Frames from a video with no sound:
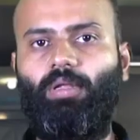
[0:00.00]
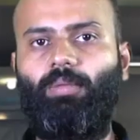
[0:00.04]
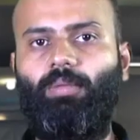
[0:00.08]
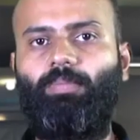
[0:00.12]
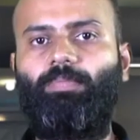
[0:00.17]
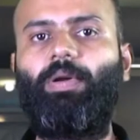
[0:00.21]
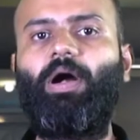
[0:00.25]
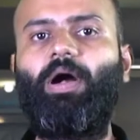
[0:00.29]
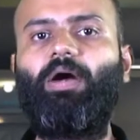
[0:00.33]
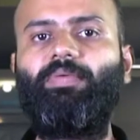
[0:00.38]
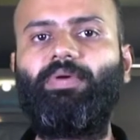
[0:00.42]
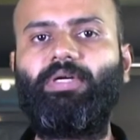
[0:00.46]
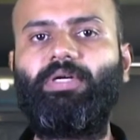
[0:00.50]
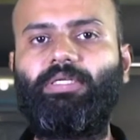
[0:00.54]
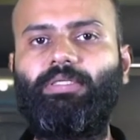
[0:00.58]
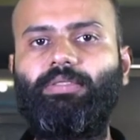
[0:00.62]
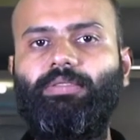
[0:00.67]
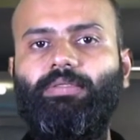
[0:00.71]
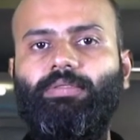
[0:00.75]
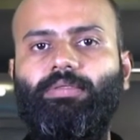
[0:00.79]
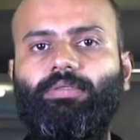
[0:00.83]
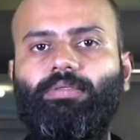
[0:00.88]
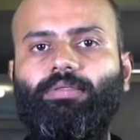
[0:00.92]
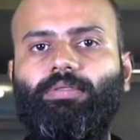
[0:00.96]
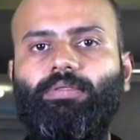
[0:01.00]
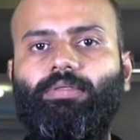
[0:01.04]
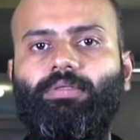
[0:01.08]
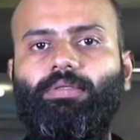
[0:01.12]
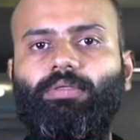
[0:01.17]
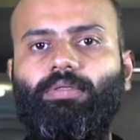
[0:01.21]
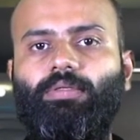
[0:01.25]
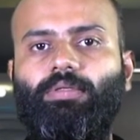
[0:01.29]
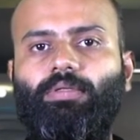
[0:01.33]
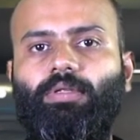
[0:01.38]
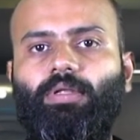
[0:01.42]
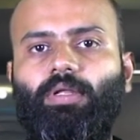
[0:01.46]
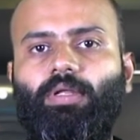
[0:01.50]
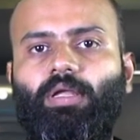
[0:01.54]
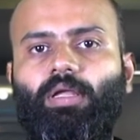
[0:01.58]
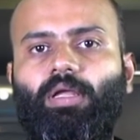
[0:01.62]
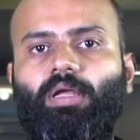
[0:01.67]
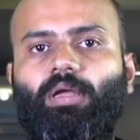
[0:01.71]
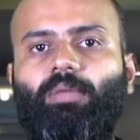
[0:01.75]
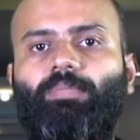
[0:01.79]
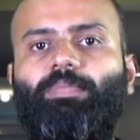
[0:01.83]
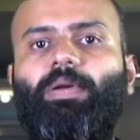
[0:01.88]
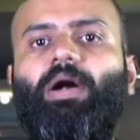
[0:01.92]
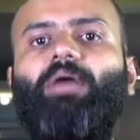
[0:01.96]
Power.
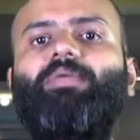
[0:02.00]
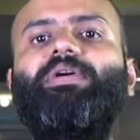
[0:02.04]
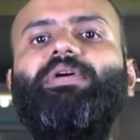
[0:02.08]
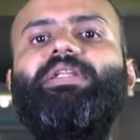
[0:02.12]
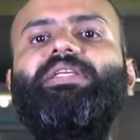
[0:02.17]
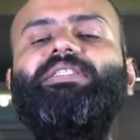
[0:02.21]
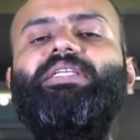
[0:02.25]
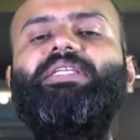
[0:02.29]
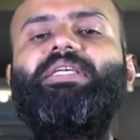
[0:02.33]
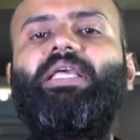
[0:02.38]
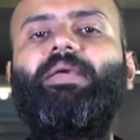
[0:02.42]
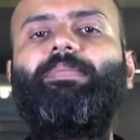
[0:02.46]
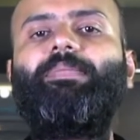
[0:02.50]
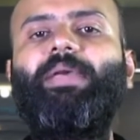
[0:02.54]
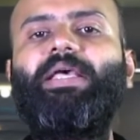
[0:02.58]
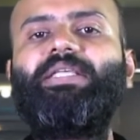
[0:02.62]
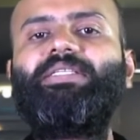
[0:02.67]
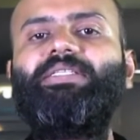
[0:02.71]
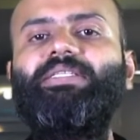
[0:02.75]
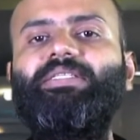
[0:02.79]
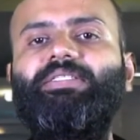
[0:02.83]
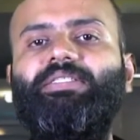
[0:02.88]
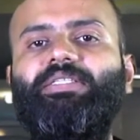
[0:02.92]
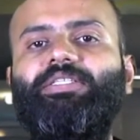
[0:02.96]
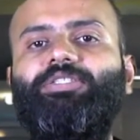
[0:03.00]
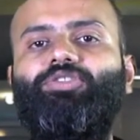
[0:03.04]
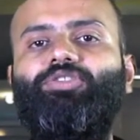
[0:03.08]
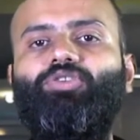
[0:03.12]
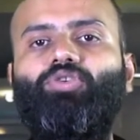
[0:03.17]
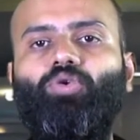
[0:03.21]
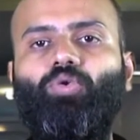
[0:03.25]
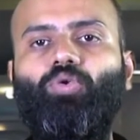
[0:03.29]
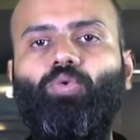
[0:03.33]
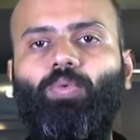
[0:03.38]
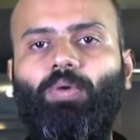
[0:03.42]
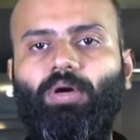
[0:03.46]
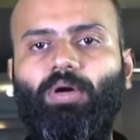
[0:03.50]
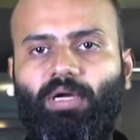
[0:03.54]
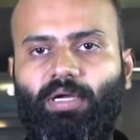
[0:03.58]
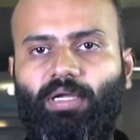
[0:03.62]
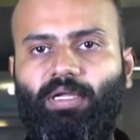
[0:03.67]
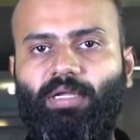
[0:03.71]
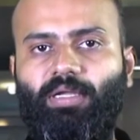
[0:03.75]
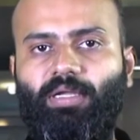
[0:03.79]
Power is the capacity to do work.